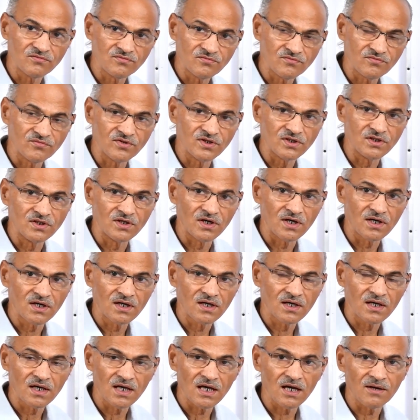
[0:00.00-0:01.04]
with
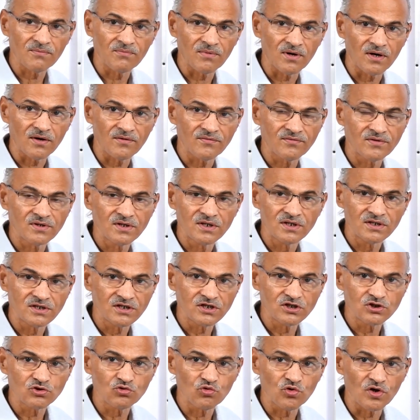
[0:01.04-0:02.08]
the help of
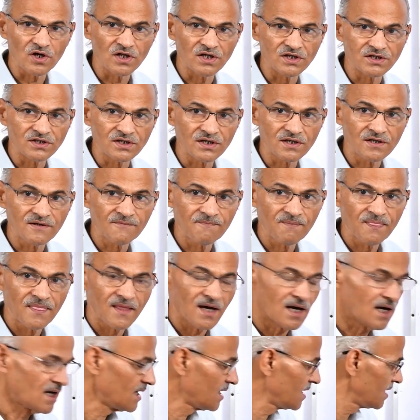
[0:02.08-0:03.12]
tissue culture,
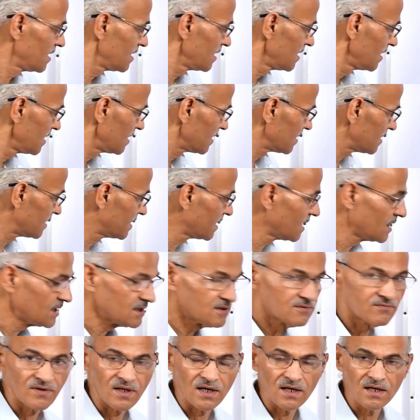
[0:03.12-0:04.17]
and that
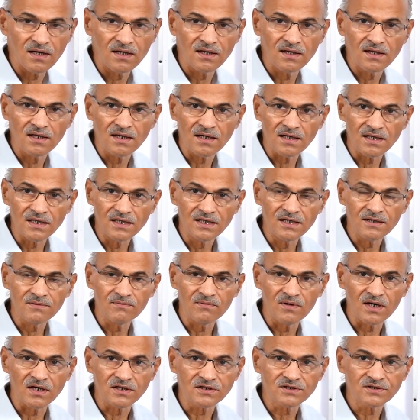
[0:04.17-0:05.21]
will give
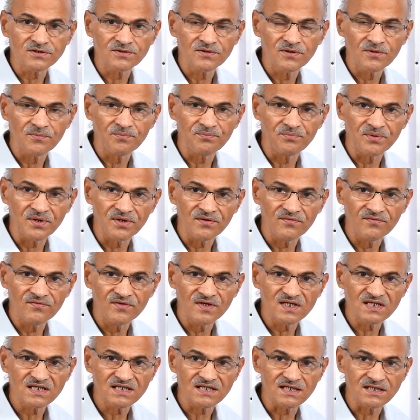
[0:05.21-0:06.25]
us
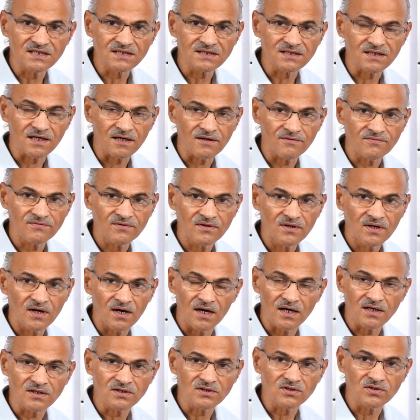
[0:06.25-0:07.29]
previous sense of
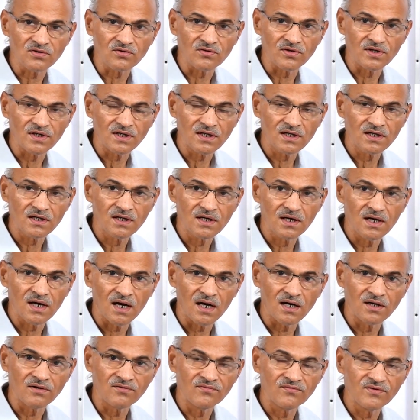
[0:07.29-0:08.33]
earthquake
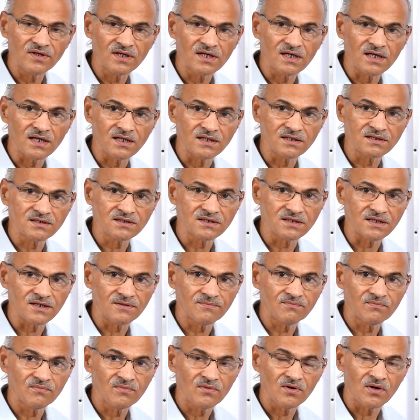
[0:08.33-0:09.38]
and we can save
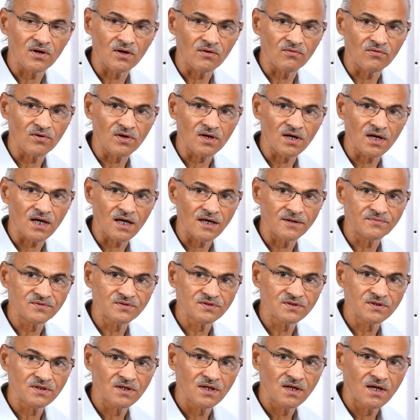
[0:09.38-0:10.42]
our
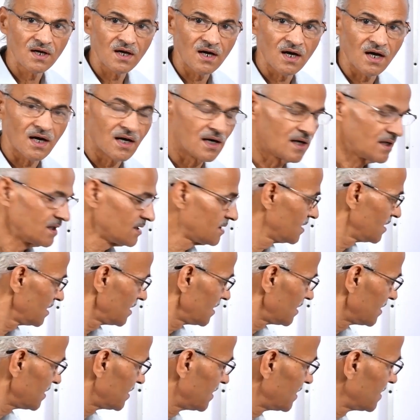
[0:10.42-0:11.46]
lives. And
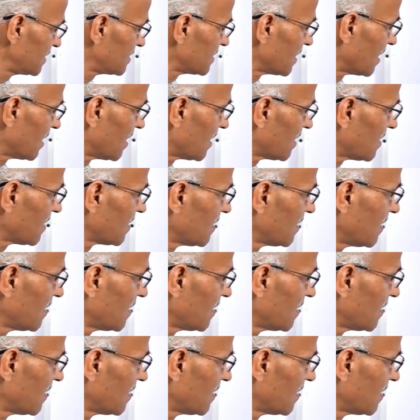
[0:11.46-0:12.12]
these are